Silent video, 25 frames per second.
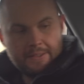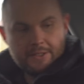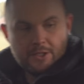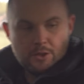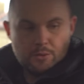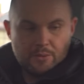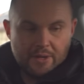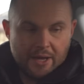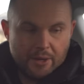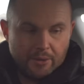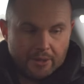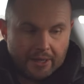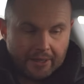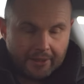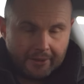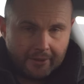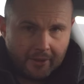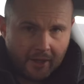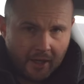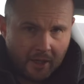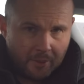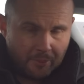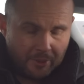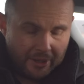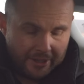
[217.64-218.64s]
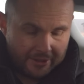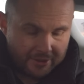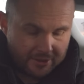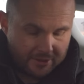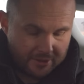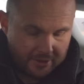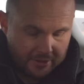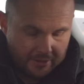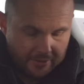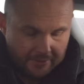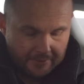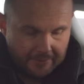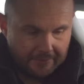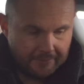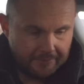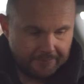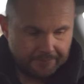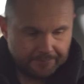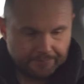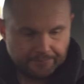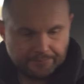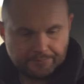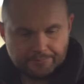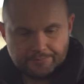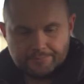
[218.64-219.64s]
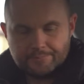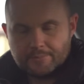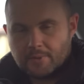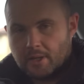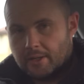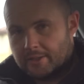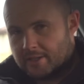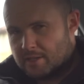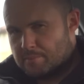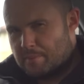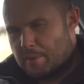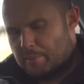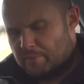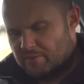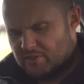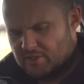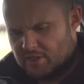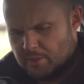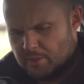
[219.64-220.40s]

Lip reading: You now get an armrest. I can't remember if you